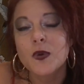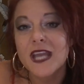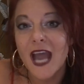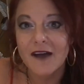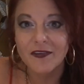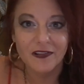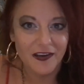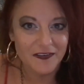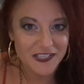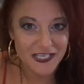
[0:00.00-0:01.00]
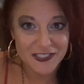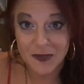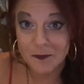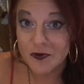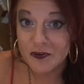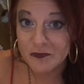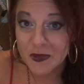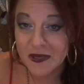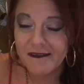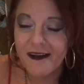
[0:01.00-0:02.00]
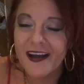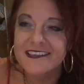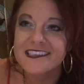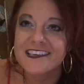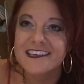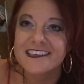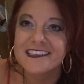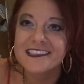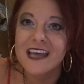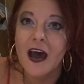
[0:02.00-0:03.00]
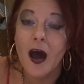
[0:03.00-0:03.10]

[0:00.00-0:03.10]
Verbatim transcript: we have a lot of dance and movement classes.